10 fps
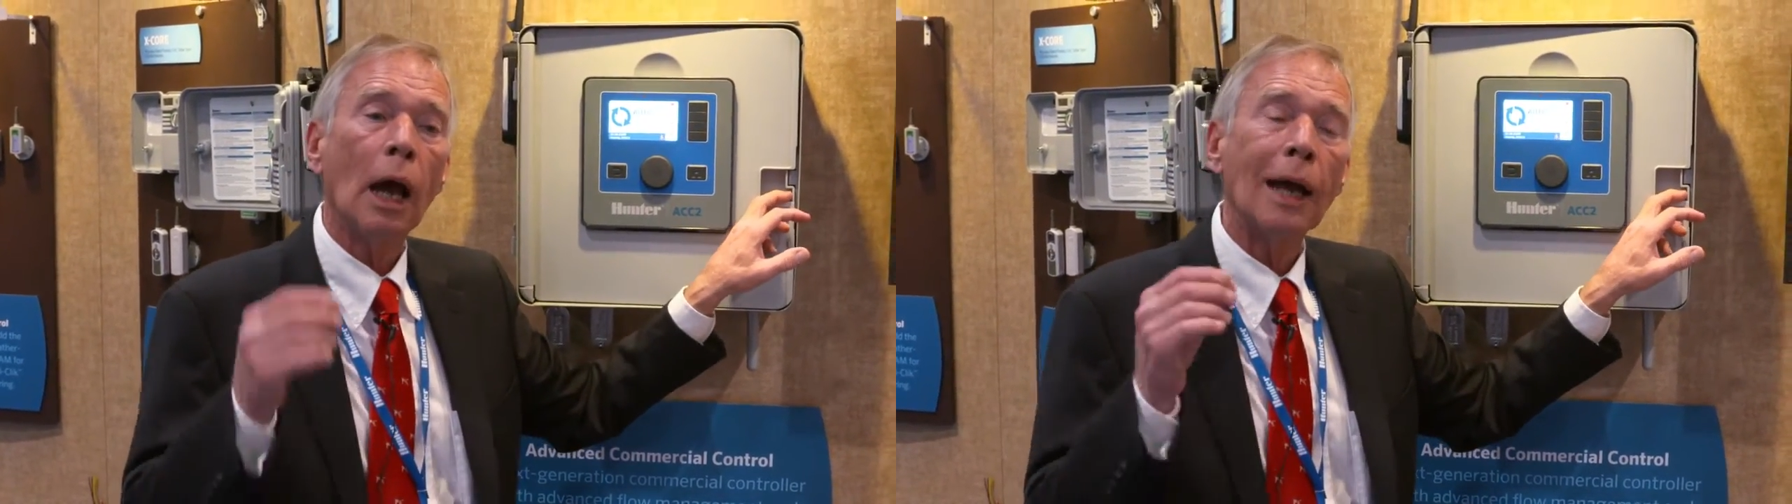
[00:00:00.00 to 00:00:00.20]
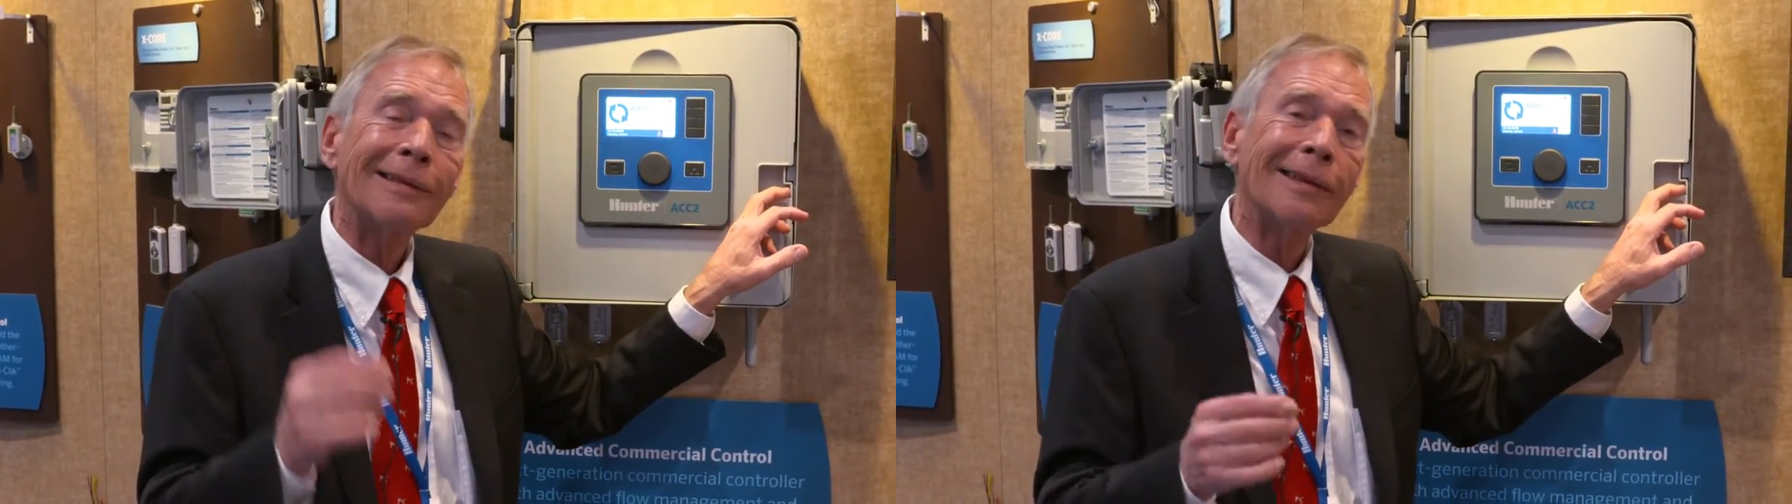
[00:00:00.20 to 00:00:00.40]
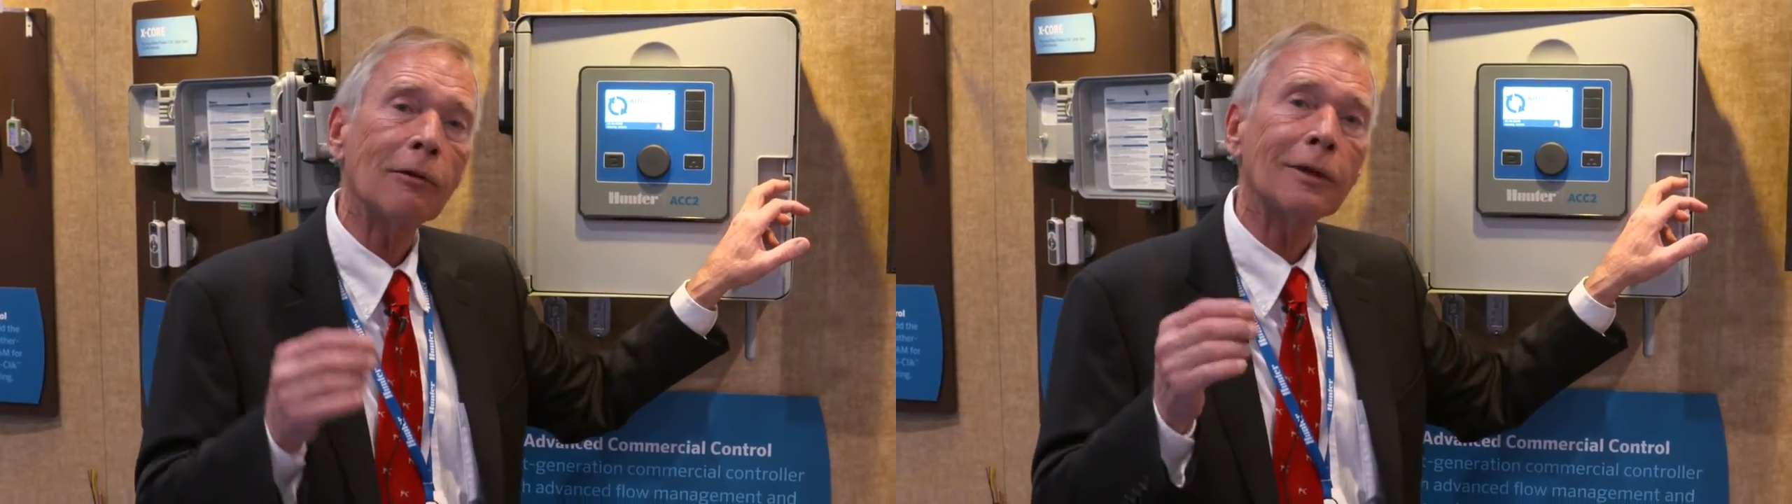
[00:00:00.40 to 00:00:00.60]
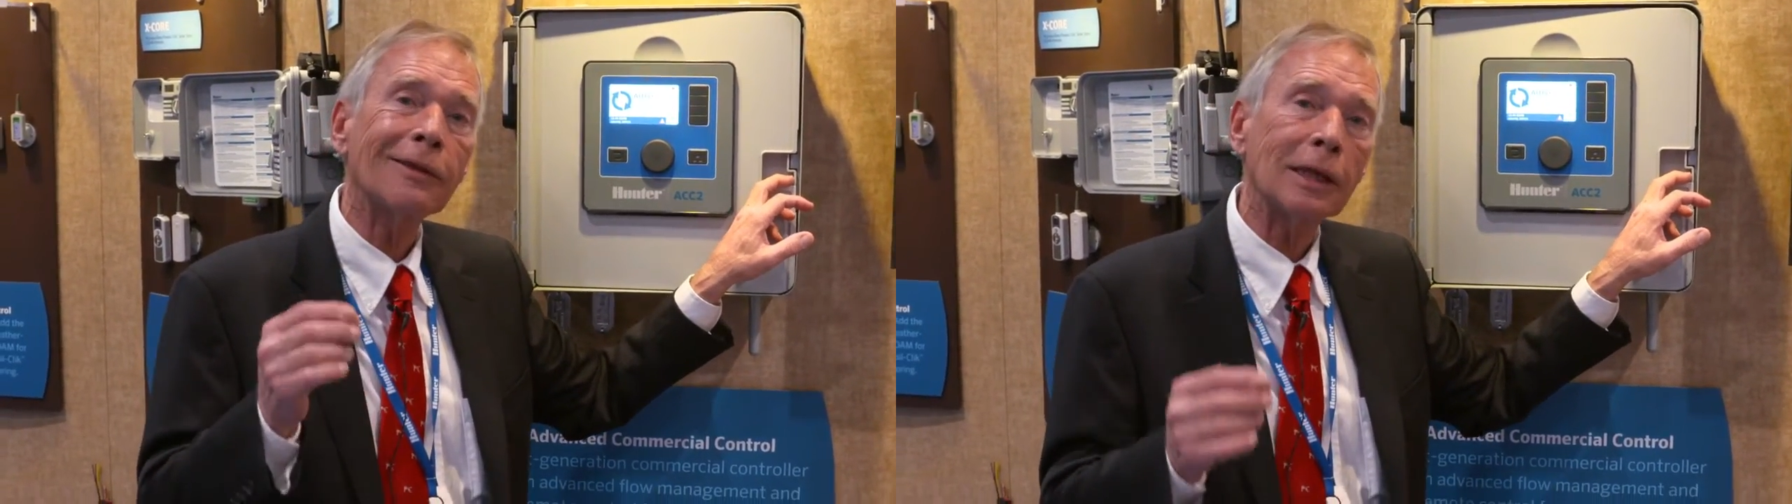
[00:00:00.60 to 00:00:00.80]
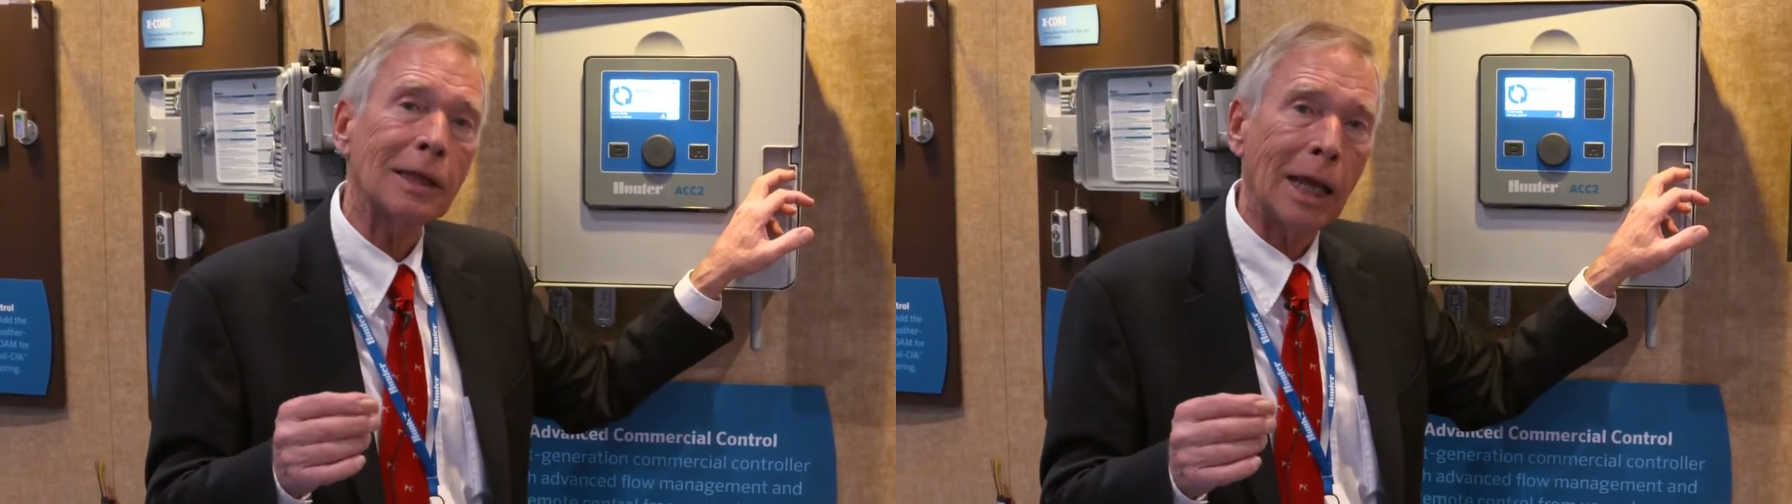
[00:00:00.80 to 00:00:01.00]
until
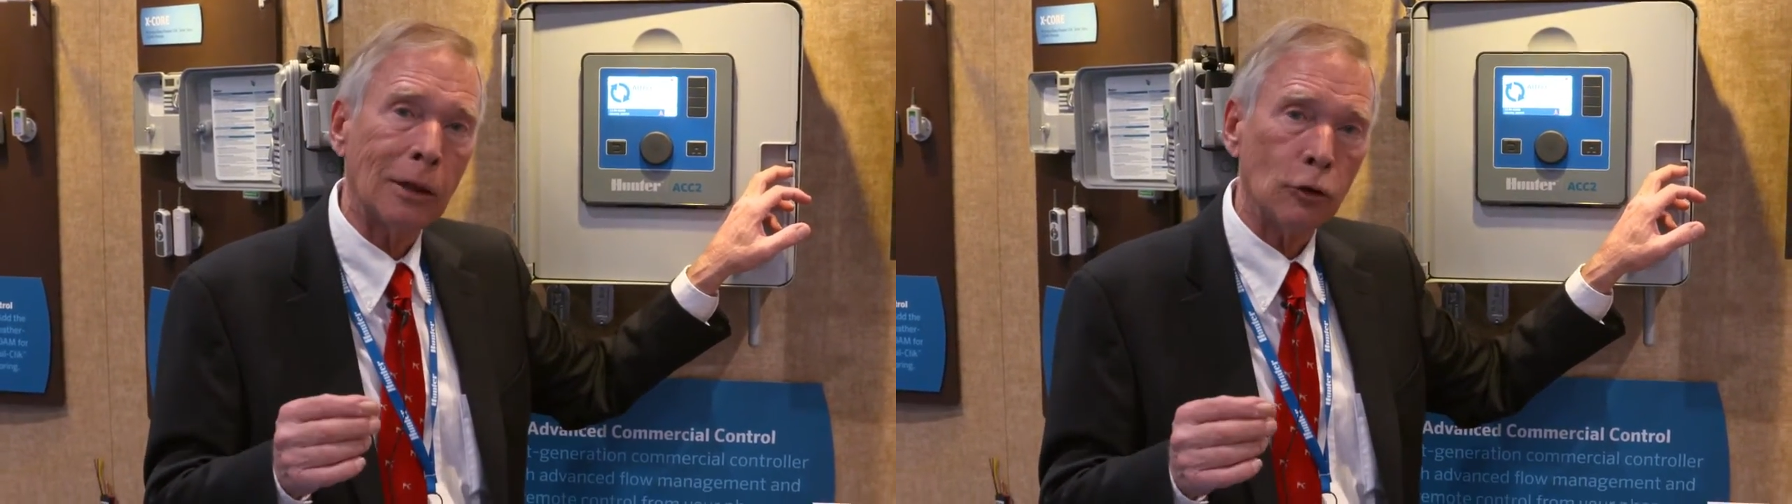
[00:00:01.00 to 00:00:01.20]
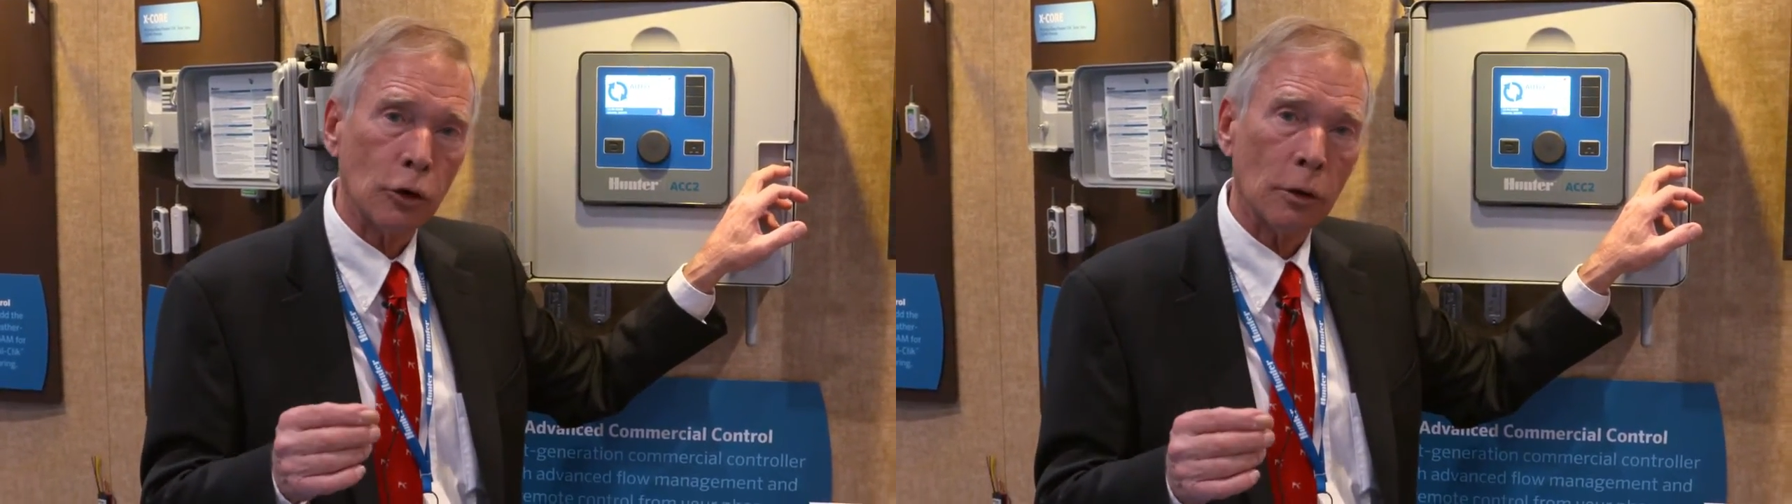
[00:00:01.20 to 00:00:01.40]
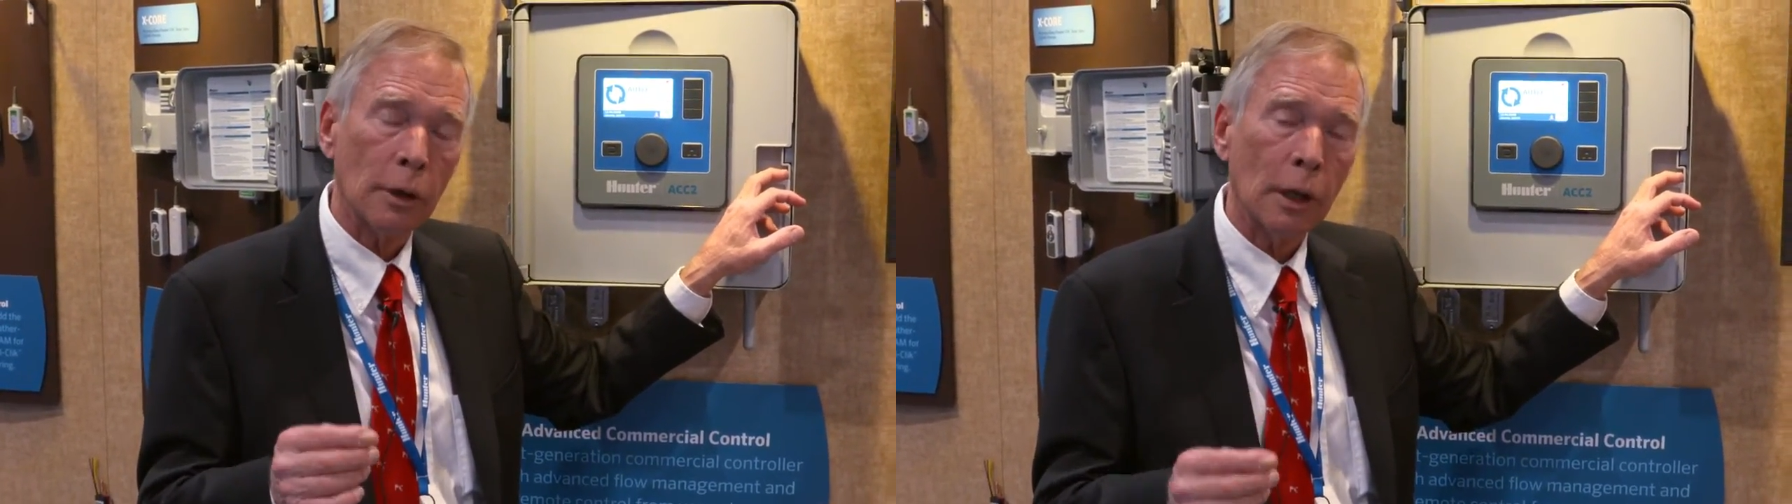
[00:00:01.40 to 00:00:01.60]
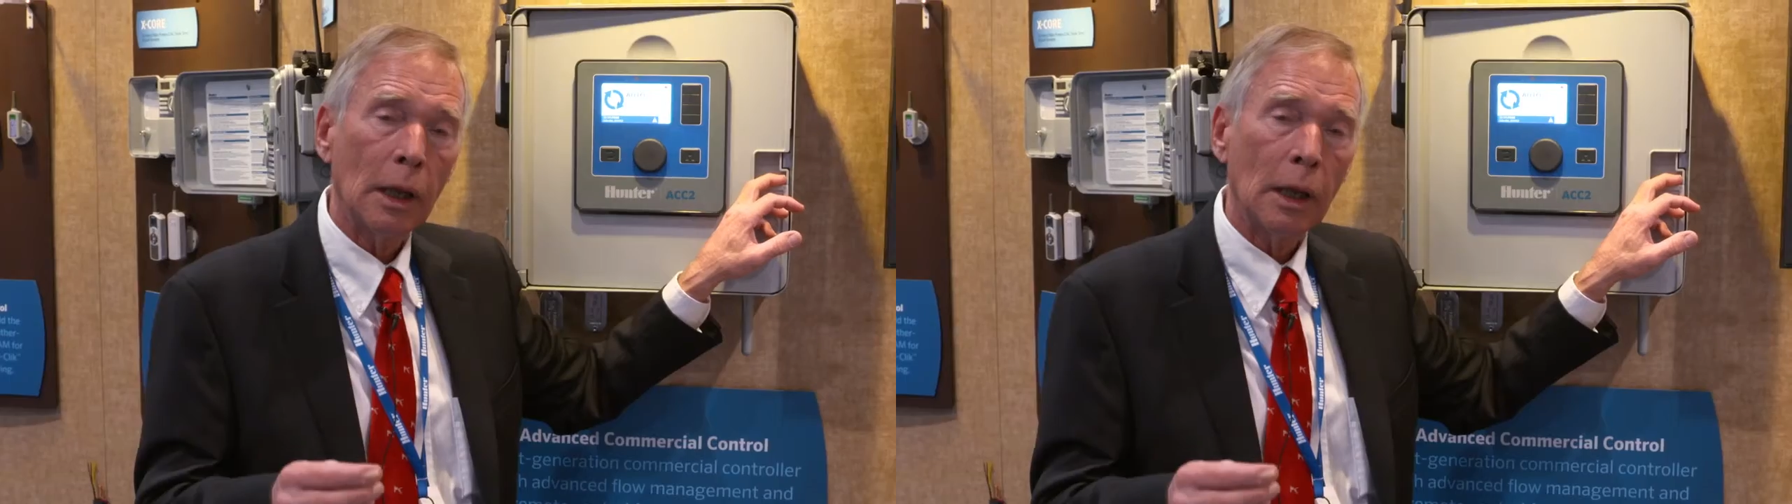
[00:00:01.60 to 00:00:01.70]
it's endangered.